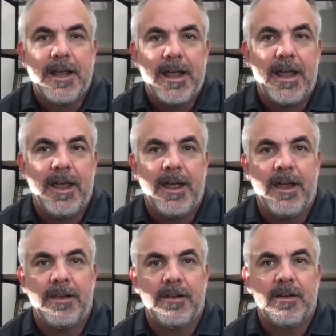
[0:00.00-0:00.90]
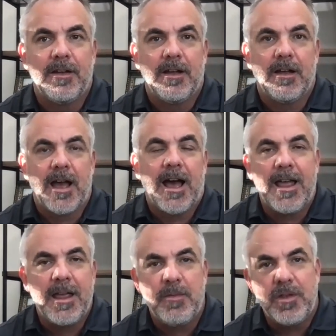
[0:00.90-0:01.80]
and
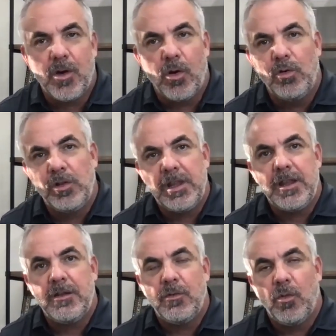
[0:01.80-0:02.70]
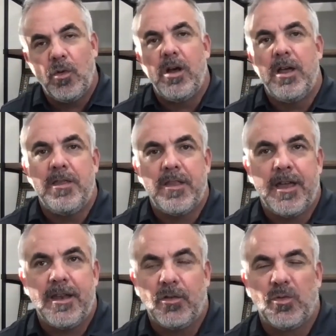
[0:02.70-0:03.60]
I am the only one
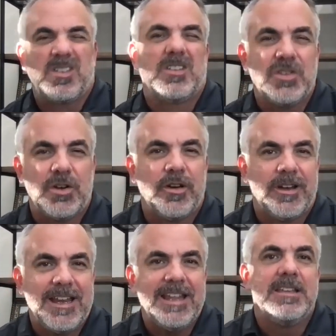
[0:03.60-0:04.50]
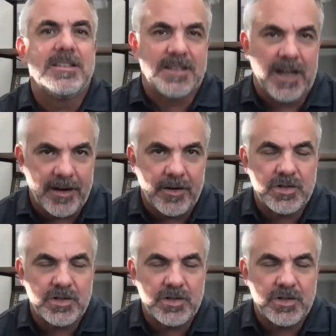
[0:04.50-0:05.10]
that is what's considered an insider,